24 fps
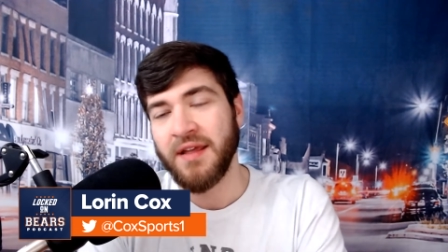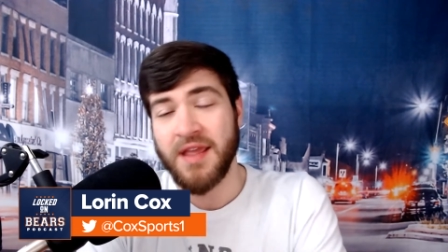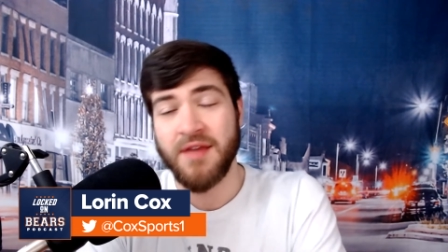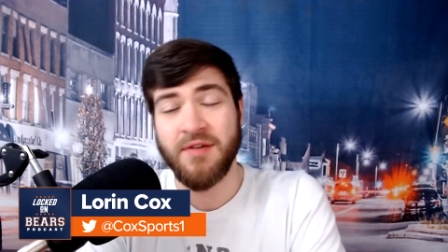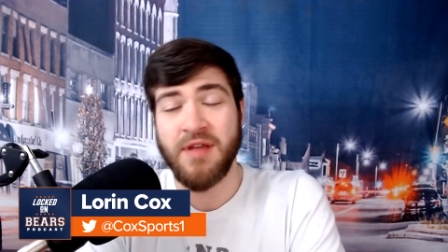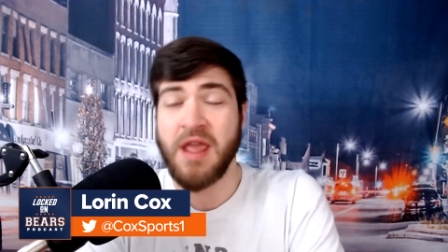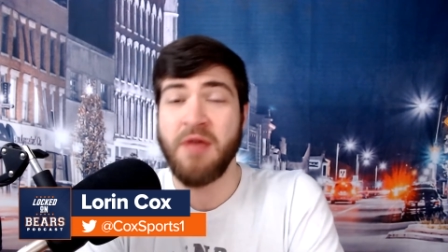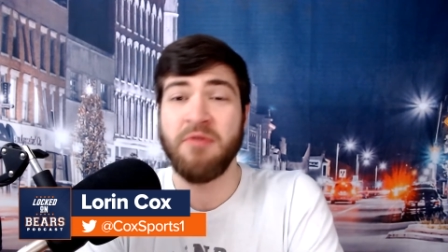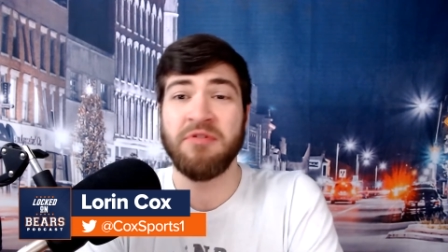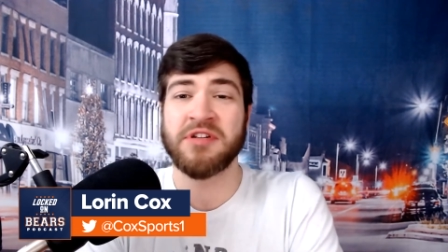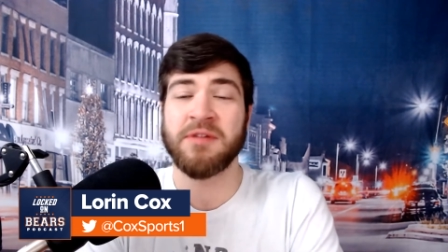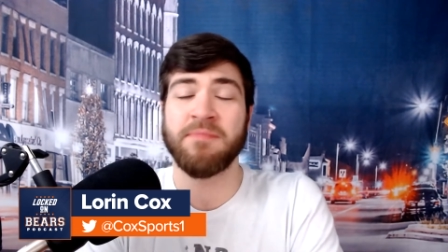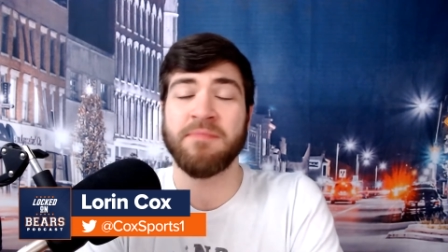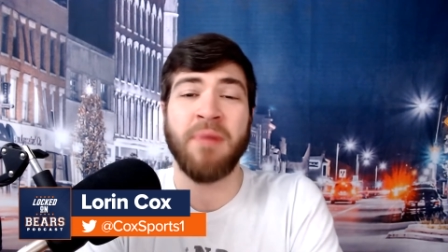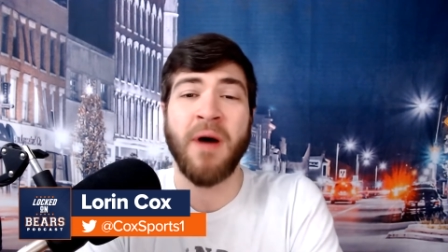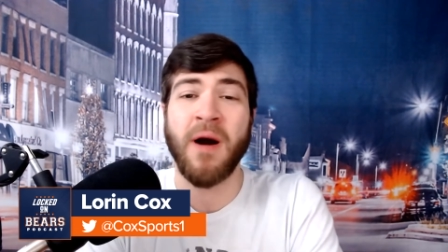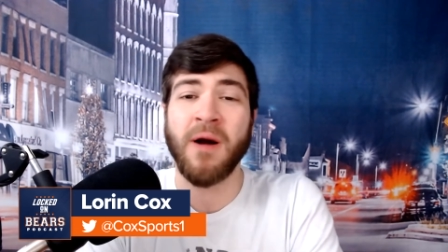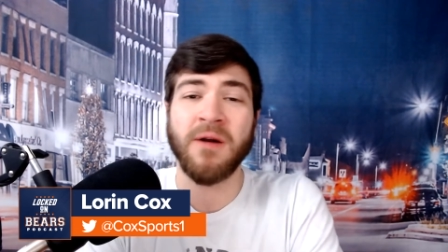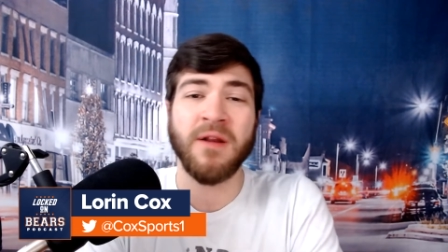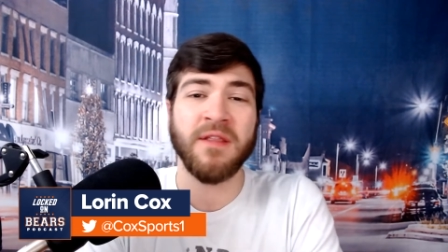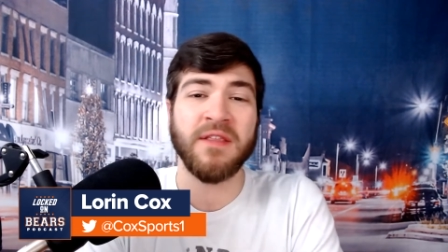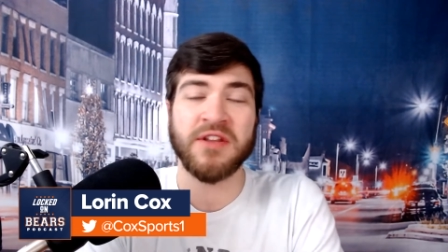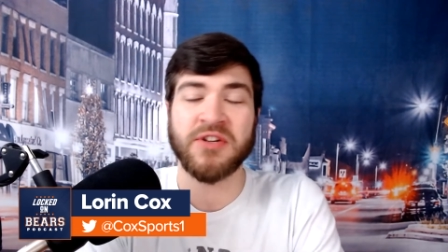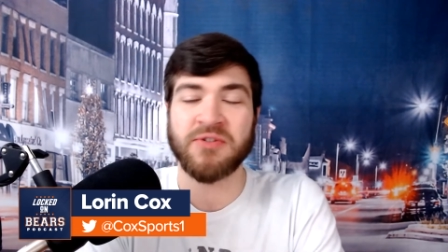he, he was a
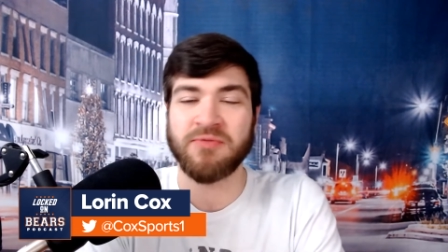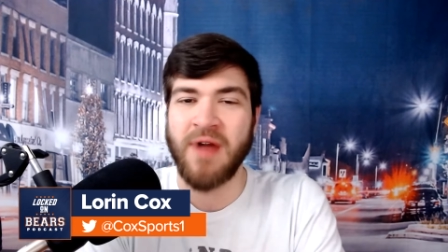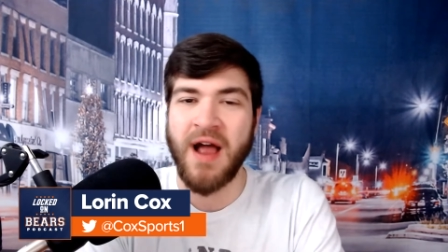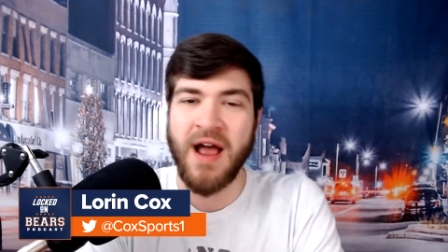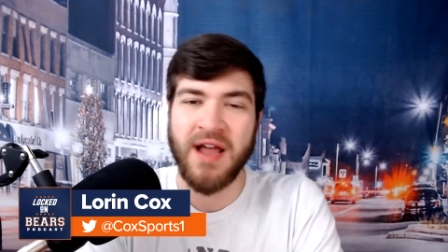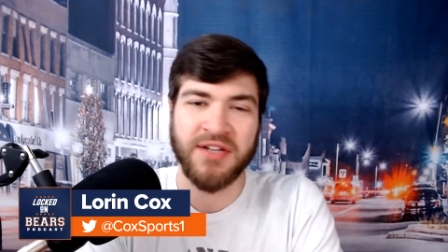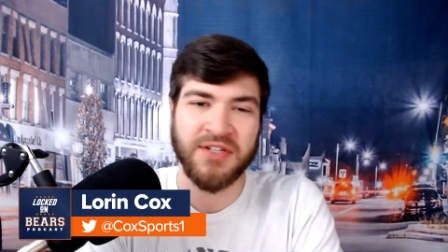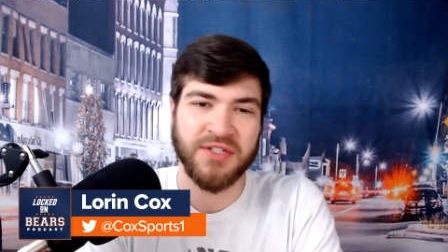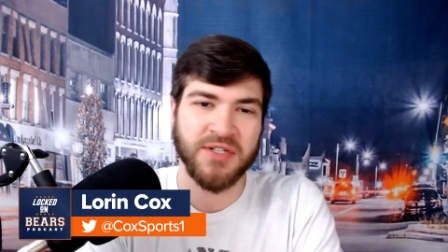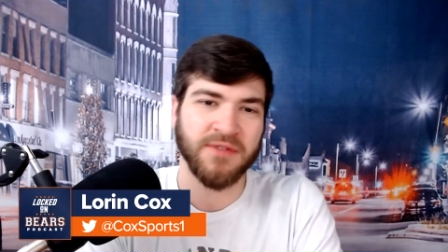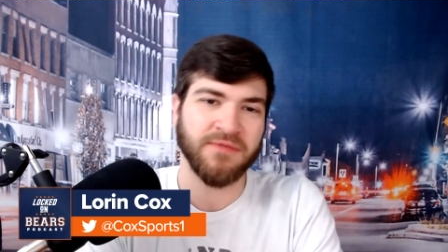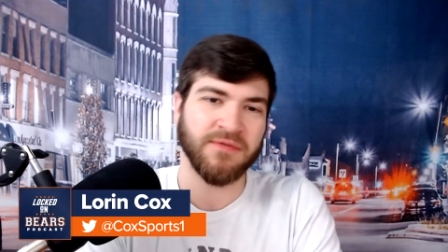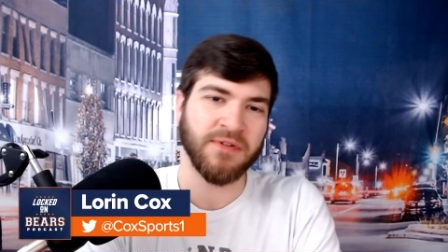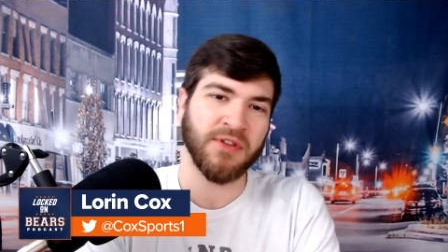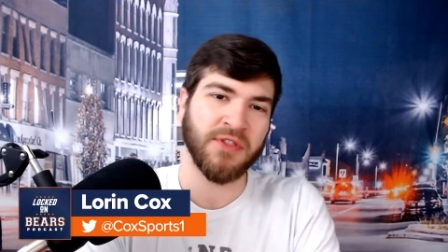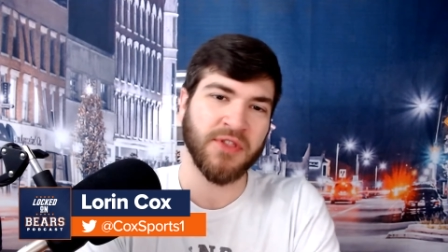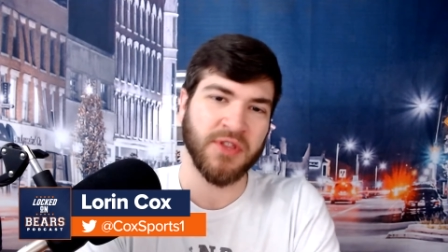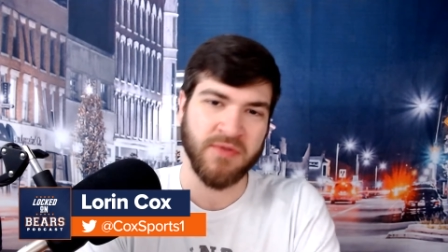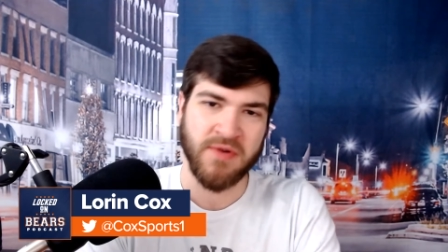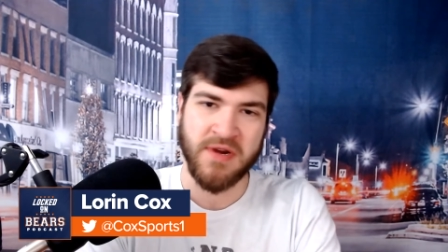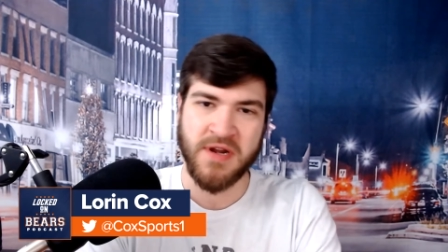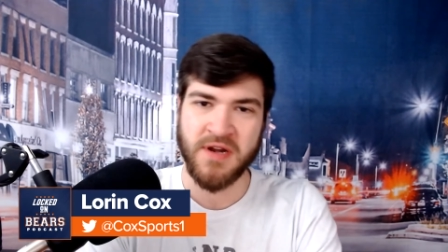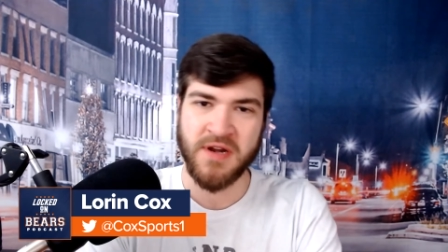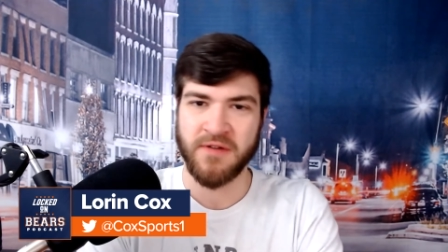part of this roster for
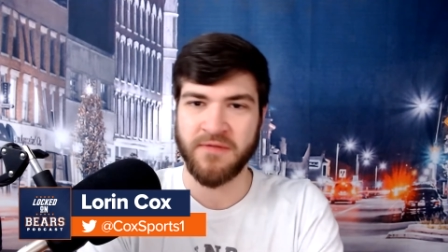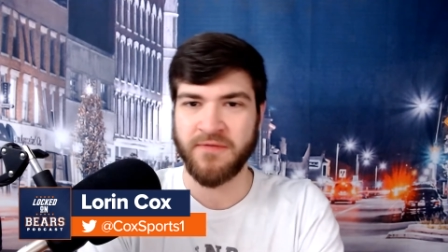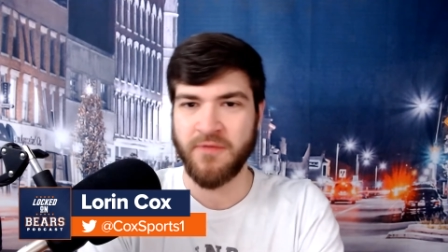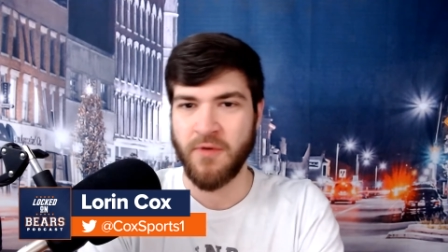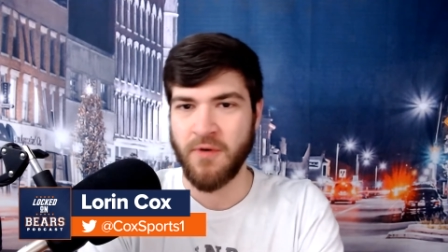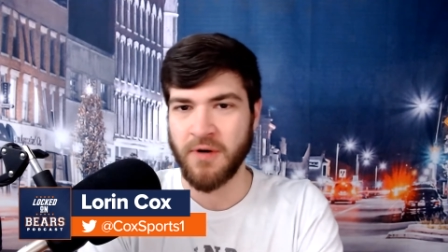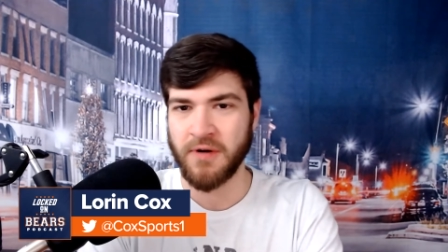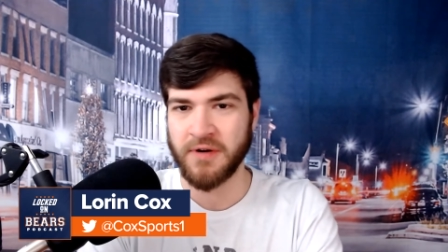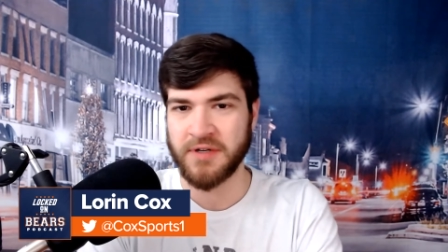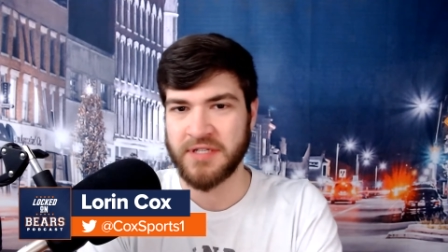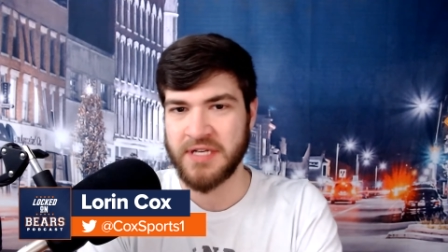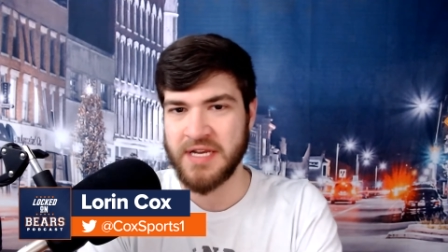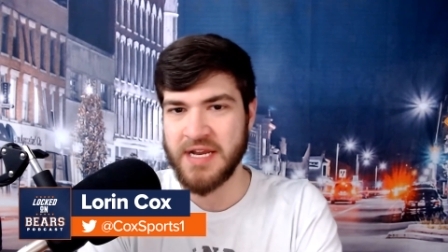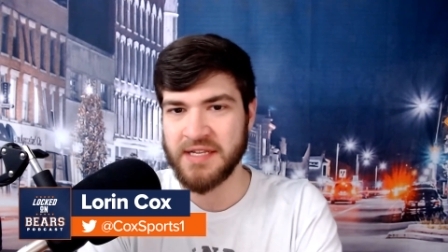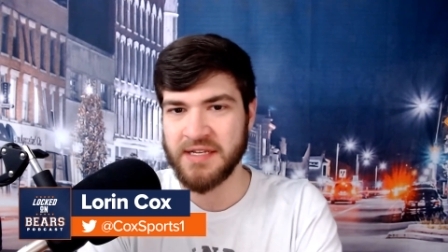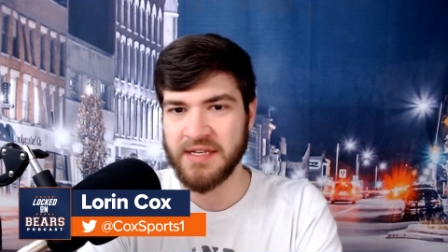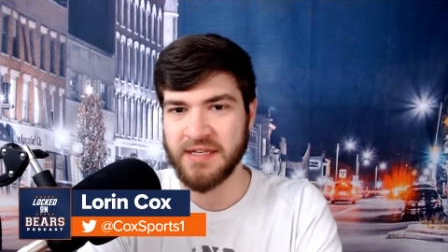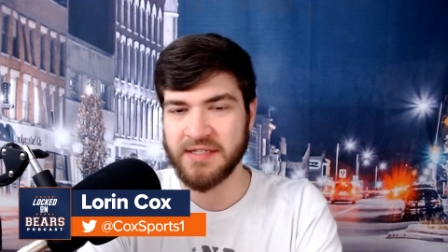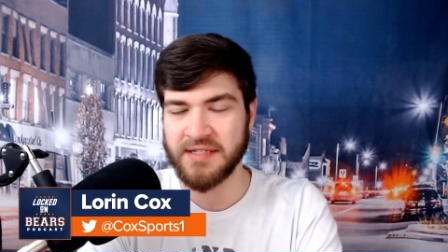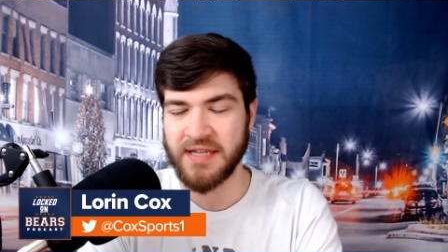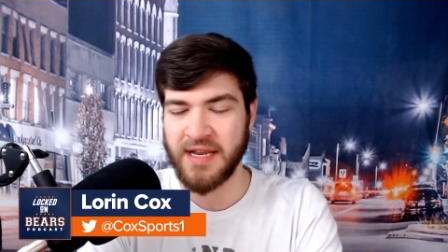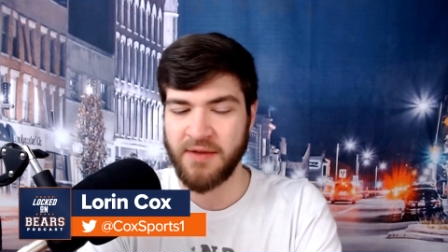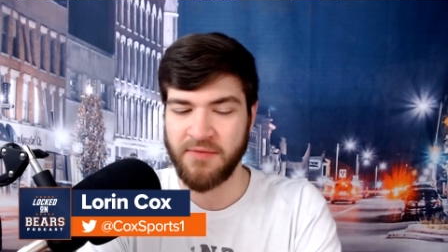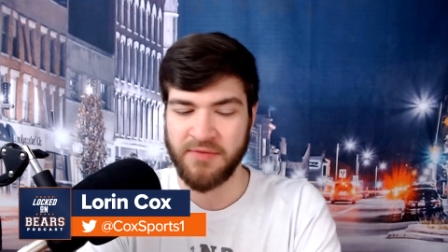three or four
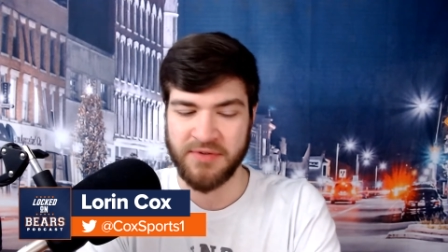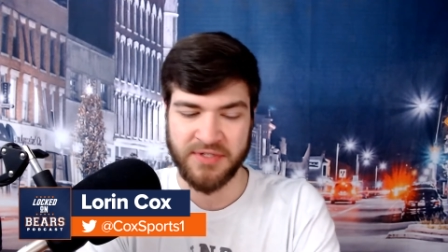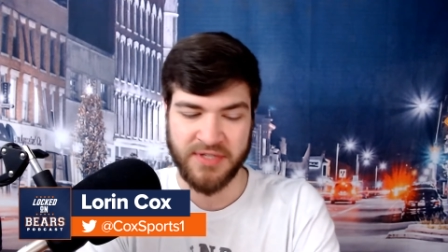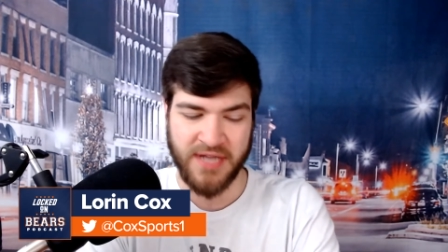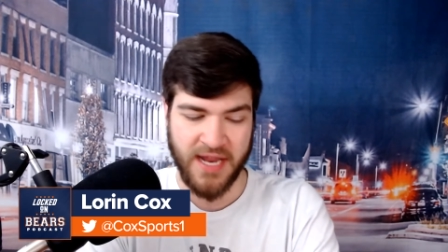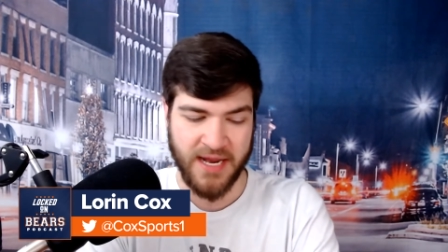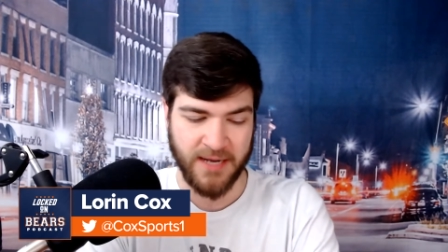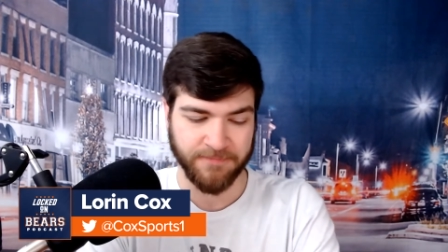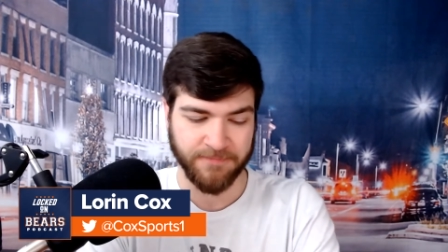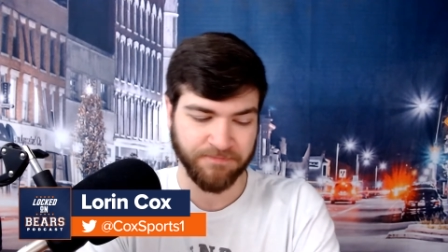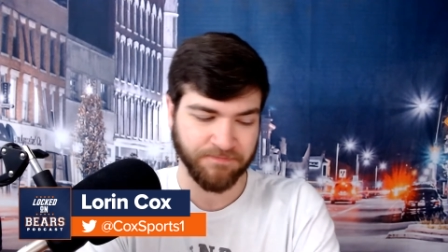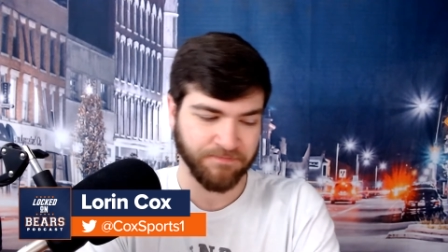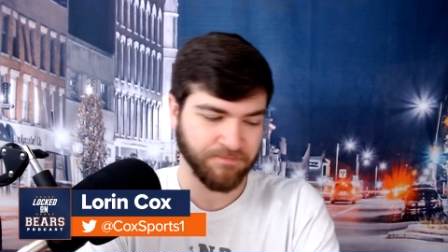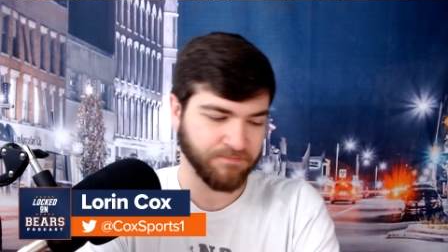seasons, and it was like